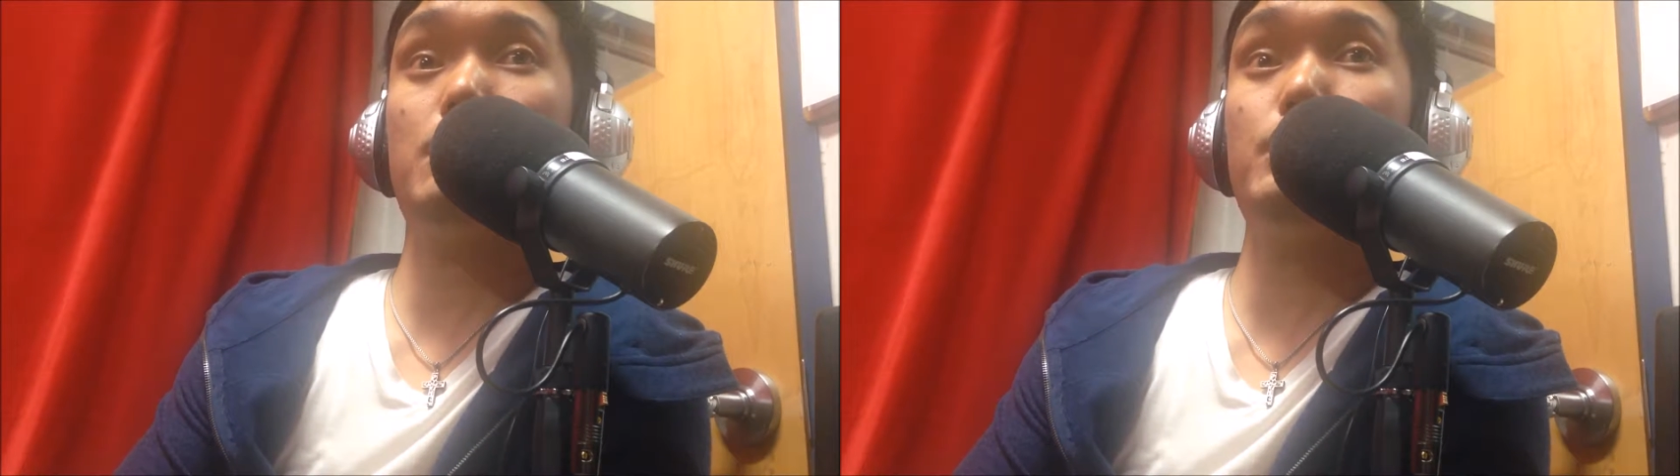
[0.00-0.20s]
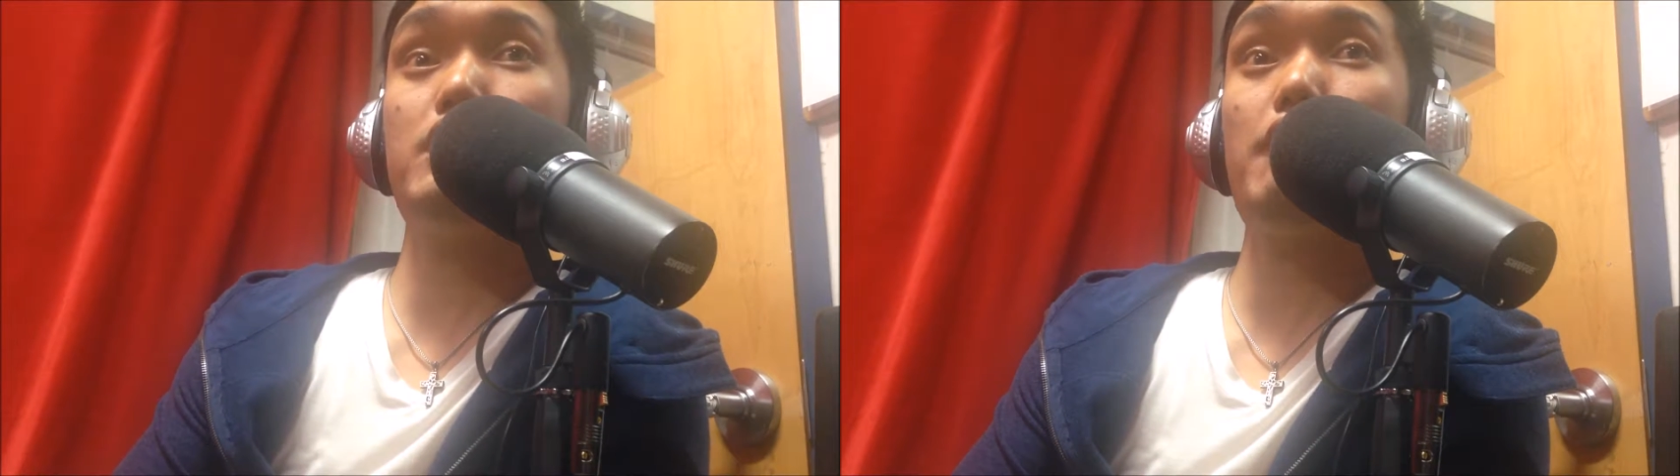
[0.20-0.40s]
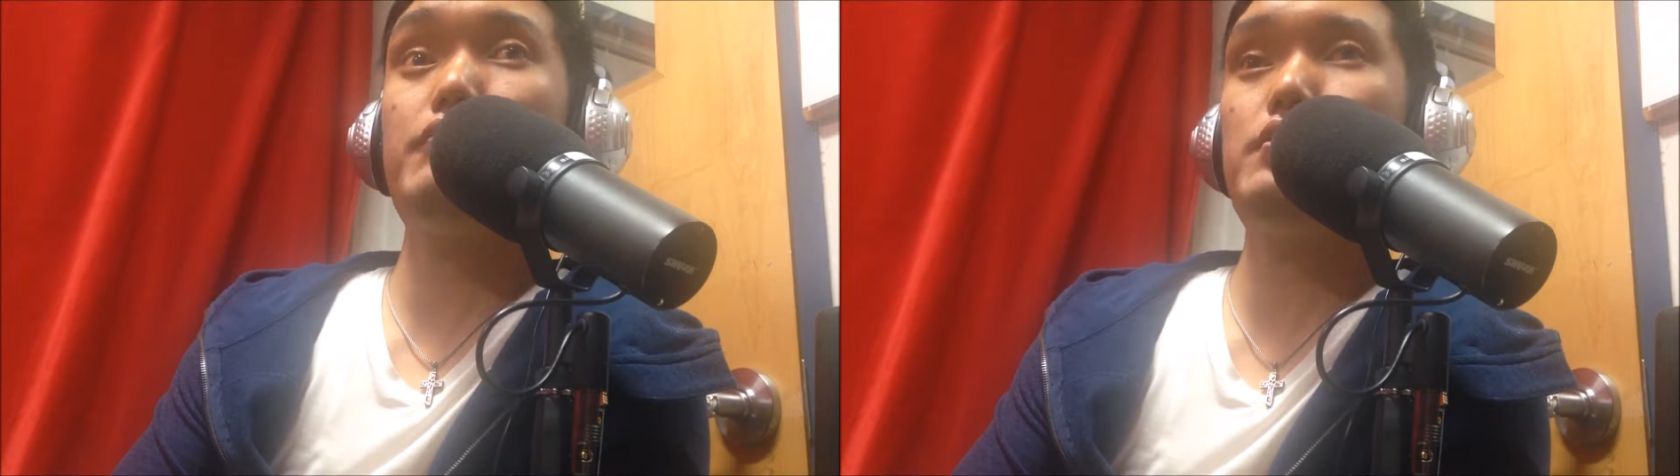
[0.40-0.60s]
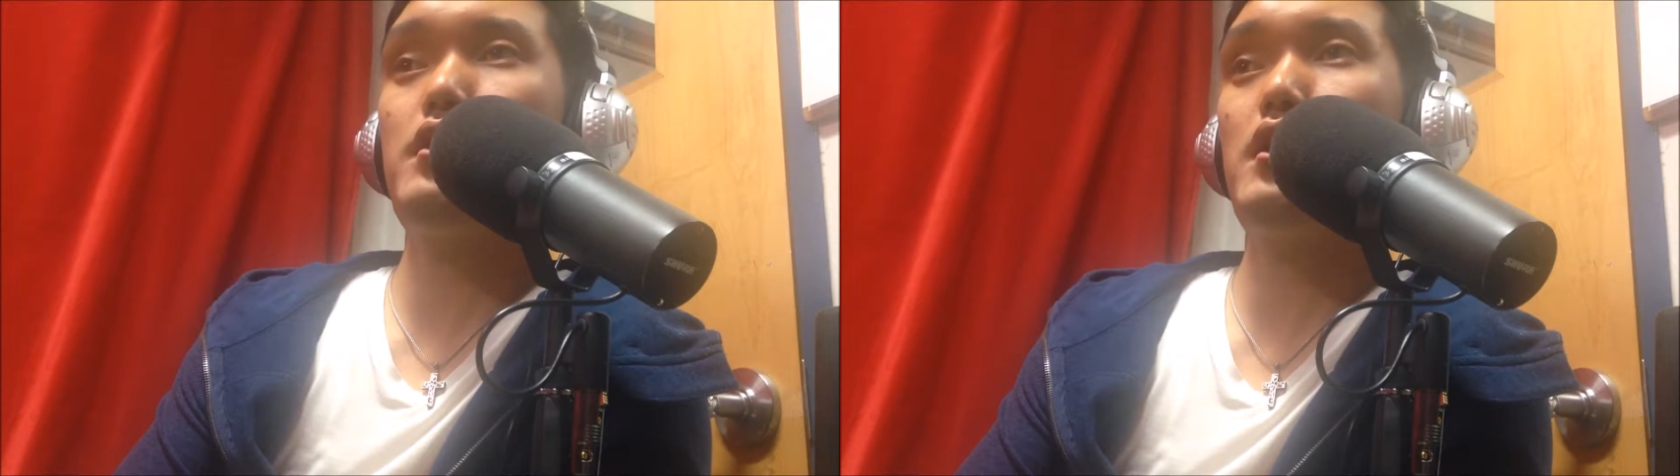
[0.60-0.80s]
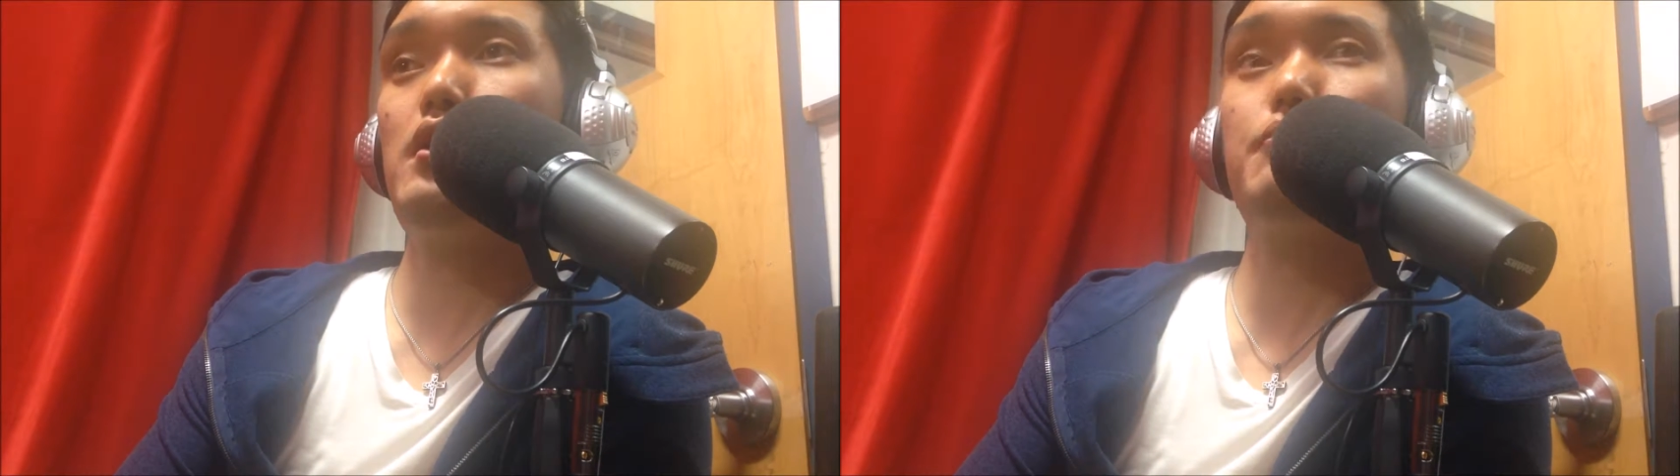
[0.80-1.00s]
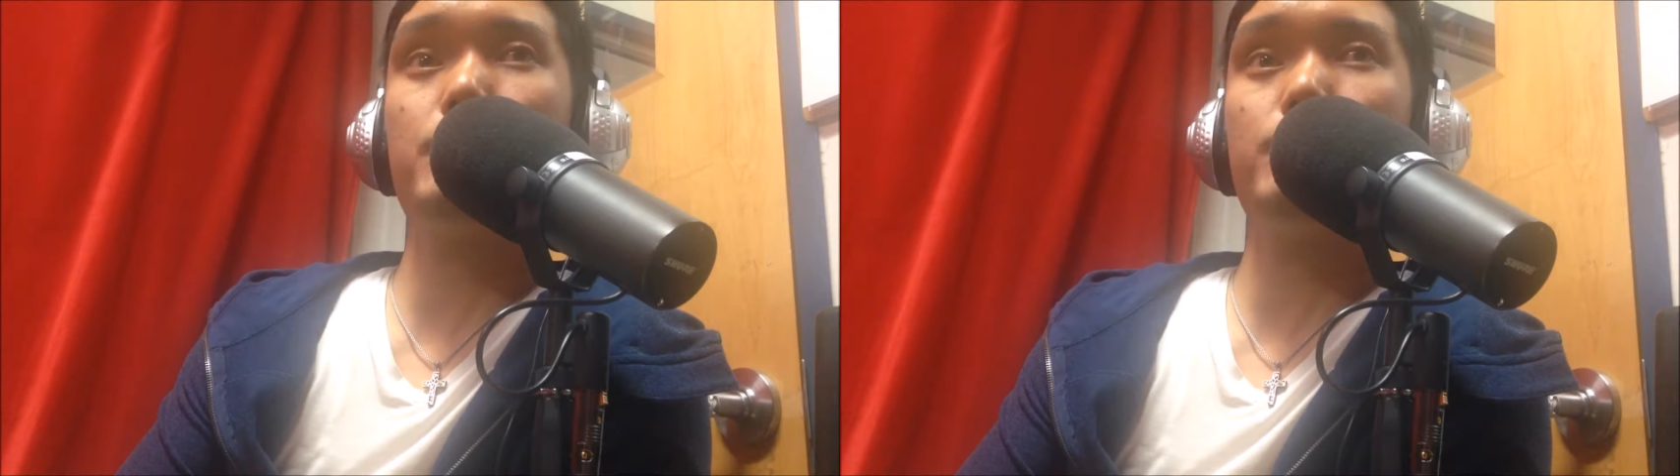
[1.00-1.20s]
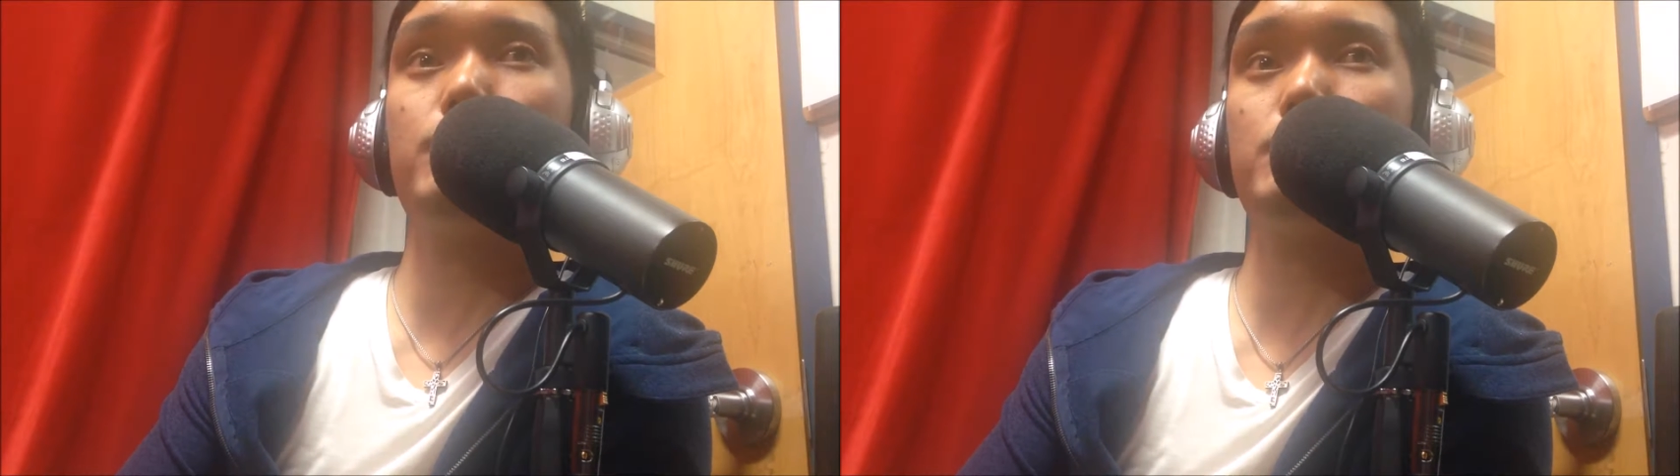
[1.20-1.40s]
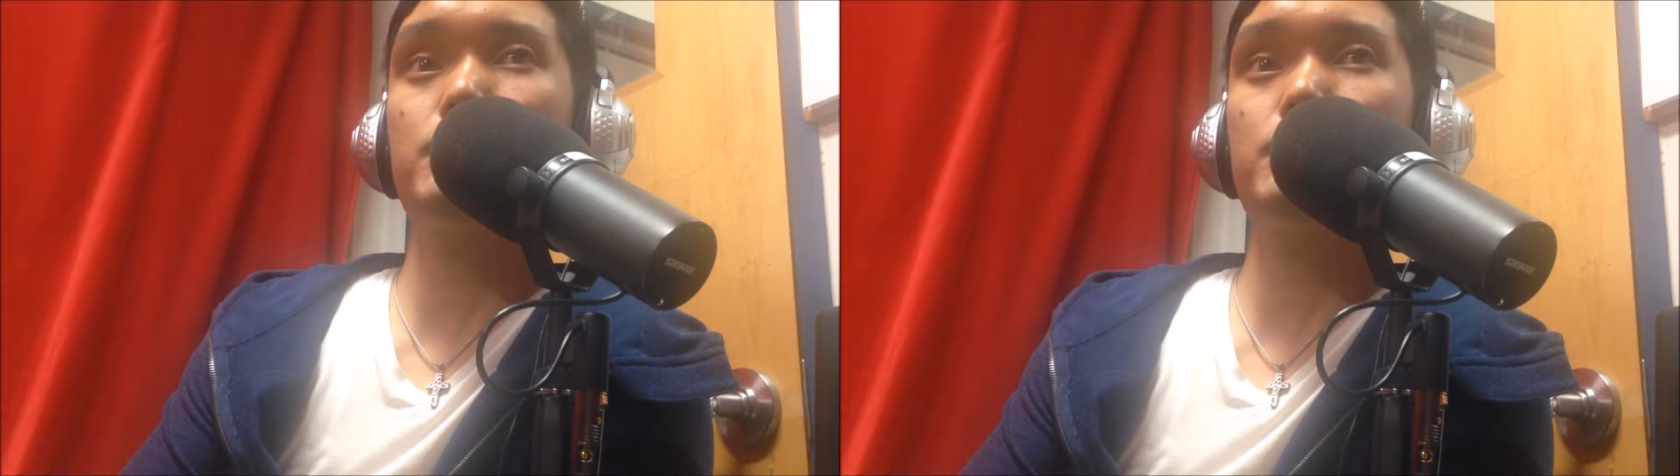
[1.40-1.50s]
it will definitely help you.